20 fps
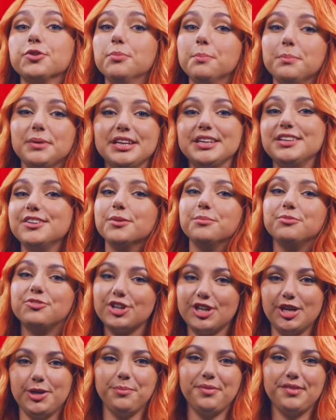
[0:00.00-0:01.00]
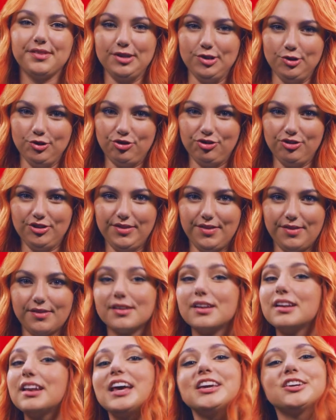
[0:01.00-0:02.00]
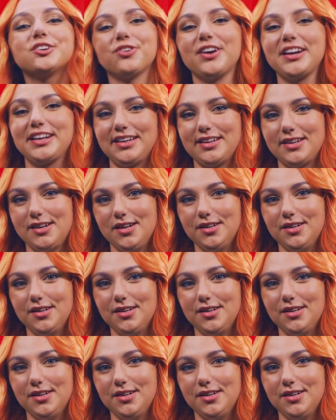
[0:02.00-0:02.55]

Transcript: your medium-term solutions, like credit